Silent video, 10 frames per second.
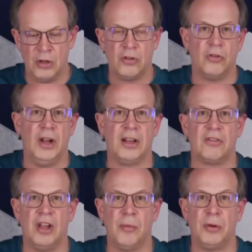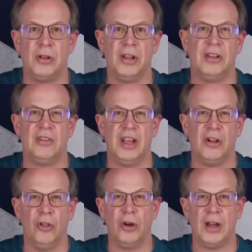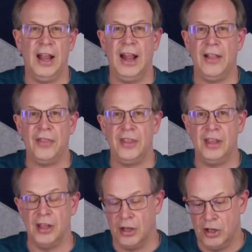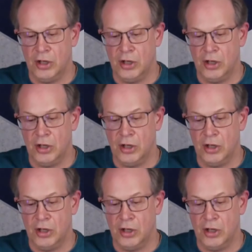So next up, let's take a look at the